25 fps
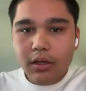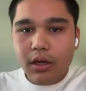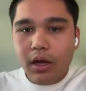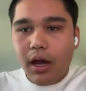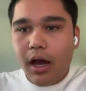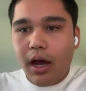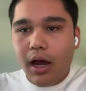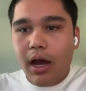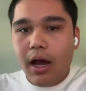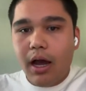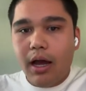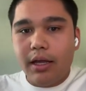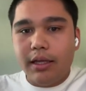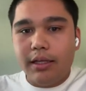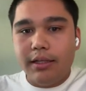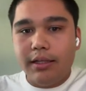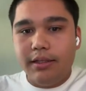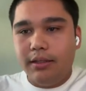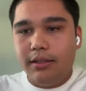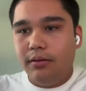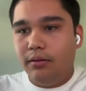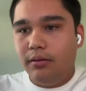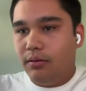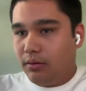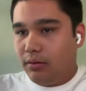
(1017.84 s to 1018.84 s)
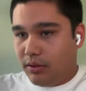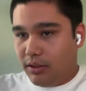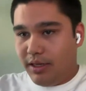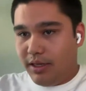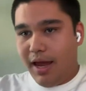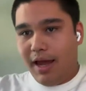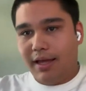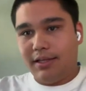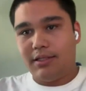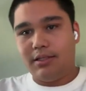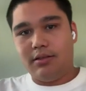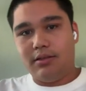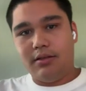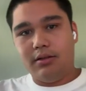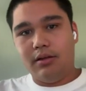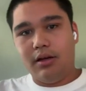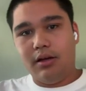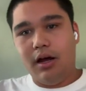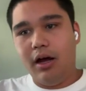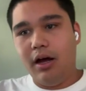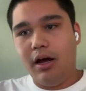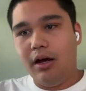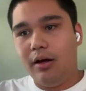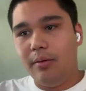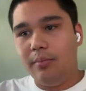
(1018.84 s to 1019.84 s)
Yes.
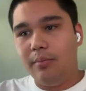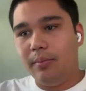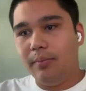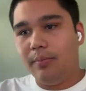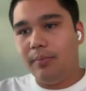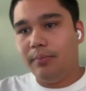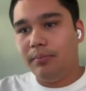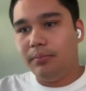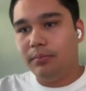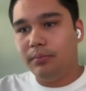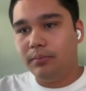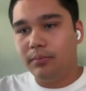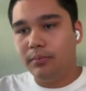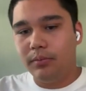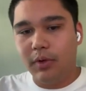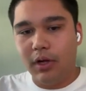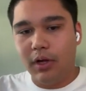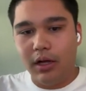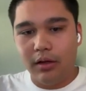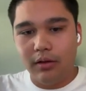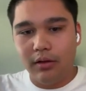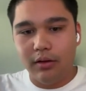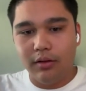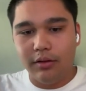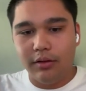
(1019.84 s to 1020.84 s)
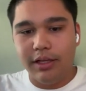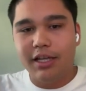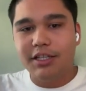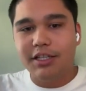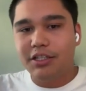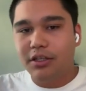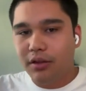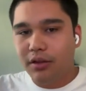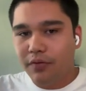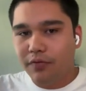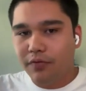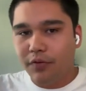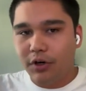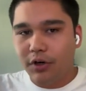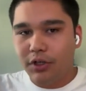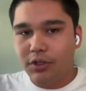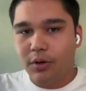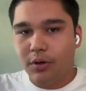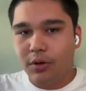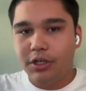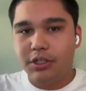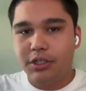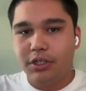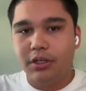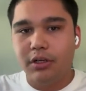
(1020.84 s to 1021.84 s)
Yes to the first
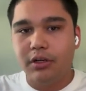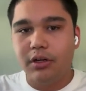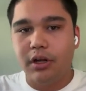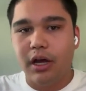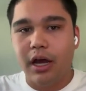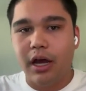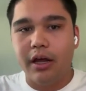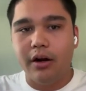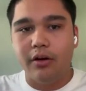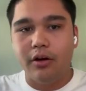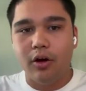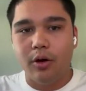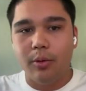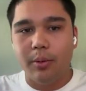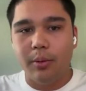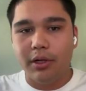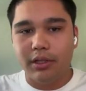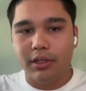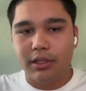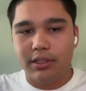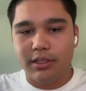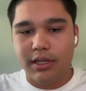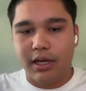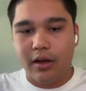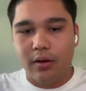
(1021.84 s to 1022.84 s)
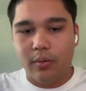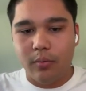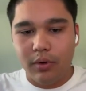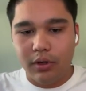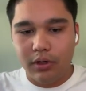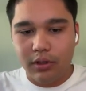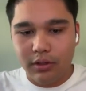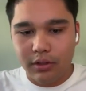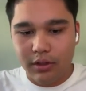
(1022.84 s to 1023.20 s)
question. I don't know about the second one.